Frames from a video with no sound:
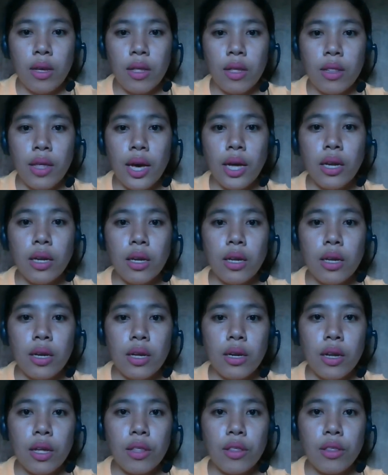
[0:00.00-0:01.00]
Then,
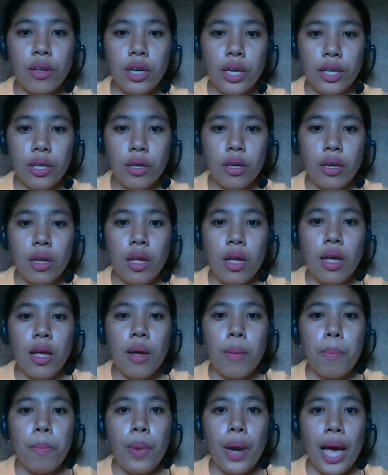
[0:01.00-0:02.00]
the third,
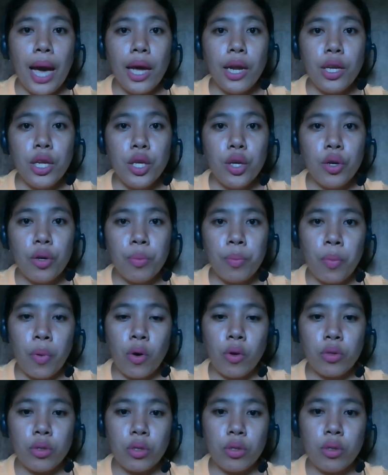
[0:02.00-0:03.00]
Plan your
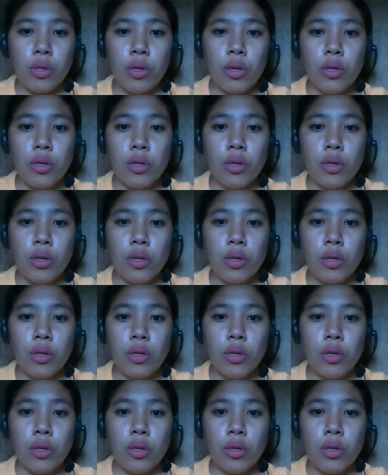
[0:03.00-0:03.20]
post.